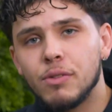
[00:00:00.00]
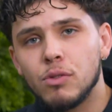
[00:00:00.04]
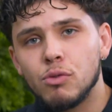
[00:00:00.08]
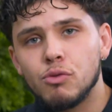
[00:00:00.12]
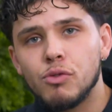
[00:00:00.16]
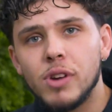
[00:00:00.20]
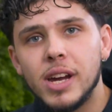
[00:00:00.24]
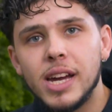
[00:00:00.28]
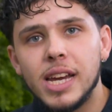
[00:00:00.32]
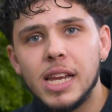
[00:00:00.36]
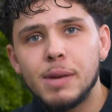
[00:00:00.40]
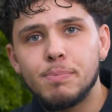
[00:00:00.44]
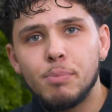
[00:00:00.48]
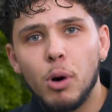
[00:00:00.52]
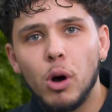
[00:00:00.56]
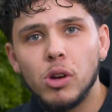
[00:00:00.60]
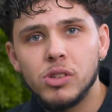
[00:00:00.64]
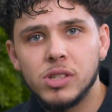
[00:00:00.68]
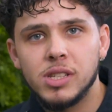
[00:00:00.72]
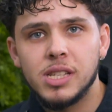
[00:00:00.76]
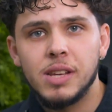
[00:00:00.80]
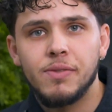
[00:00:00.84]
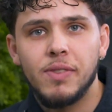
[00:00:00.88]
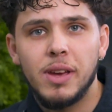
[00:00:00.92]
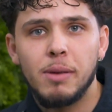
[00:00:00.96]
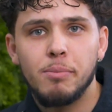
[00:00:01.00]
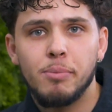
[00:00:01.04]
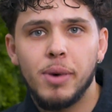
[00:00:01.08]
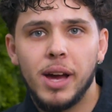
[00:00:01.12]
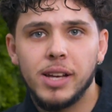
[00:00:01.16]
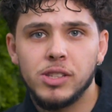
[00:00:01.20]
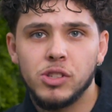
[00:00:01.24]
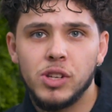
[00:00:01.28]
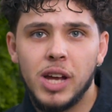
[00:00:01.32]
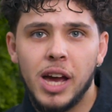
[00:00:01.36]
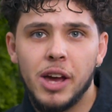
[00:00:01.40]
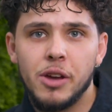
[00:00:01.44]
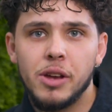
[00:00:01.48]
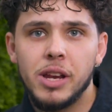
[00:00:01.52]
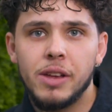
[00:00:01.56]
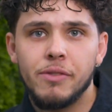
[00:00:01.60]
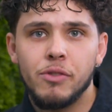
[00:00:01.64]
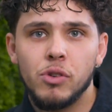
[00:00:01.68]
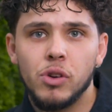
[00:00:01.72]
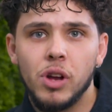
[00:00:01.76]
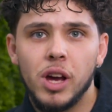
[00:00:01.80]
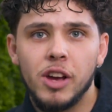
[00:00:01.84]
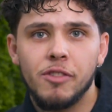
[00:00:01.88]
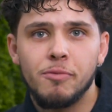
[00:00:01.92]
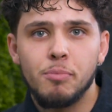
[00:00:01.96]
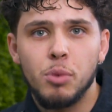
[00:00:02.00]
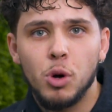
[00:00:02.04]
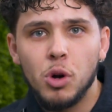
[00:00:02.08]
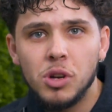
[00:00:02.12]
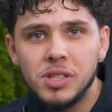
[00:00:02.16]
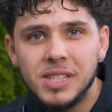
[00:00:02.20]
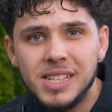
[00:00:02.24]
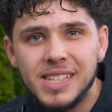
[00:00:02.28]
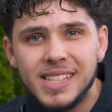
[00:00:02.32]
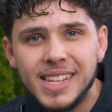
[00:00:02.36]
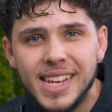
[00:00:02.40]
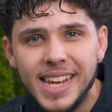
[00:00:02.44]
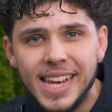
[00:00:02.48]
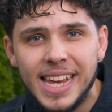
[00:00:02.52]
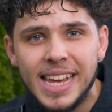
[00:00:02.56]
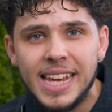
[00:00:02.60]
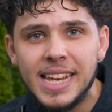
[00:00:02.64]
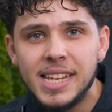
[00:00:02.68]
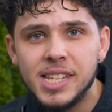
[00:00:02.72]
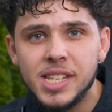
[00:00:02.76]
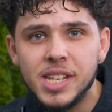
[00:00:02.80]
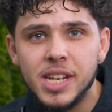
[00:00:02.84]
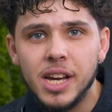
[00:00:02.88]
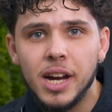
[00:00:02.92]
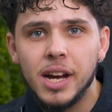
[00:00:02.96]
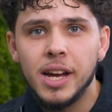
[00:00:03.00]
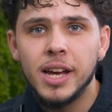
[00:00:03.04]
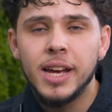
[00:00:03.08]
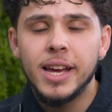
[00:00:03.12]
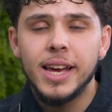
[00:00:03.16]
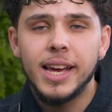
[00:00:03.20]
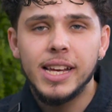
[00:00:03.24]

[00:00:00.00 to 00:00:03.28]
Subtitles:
a really positive impact on how you live your life because it's easier,